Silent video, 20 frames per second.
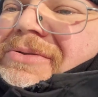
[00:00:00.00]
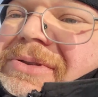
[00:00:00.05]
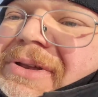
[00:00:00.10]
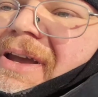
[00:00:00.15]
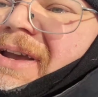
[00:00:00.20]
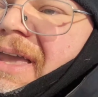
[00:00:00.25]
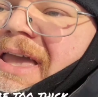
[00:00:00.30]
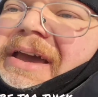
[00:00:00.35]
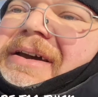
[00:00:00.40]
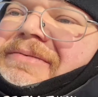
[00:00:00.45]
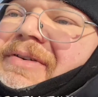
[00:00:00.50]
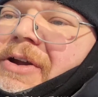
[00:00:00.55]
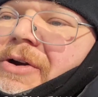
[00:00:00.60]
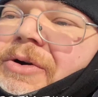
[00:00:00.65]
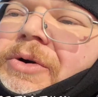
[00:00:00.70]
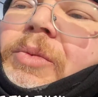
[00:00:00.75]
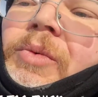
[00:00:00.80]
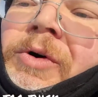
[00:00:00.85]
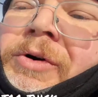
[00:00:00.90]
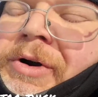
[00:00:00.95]
thick, heavy,
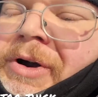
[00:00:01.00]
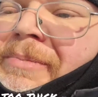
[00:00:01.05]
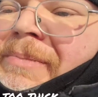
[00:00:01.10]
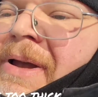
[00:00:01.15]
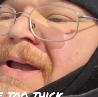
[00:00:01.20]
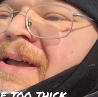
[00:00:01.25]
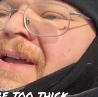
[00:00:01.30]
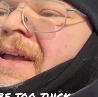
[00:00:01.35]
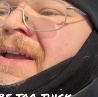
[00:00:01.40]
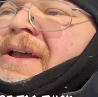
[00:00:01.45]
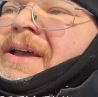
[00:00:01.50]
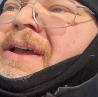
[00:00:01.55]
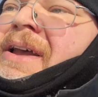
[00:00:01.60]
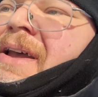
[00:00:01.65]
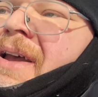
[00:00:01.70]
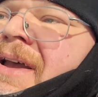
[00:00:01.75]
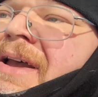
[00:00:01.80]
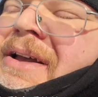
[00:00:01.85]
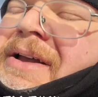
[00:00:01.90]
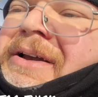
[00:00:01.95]
or warm.
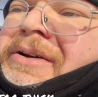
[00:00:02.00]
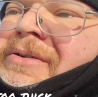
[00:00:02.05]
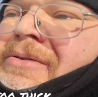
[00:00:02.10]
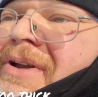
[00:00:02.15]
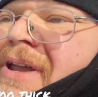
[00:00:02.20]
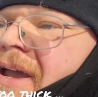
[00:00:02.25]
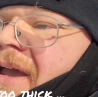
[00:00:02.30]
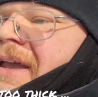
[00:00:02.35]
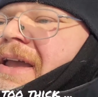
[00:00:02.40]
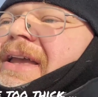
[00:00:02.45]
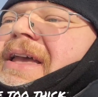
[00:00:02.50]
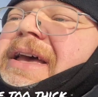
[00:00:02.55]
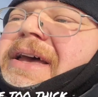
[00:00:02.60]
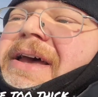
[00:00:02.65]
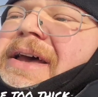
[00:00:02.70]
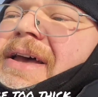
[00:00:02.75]
Okay?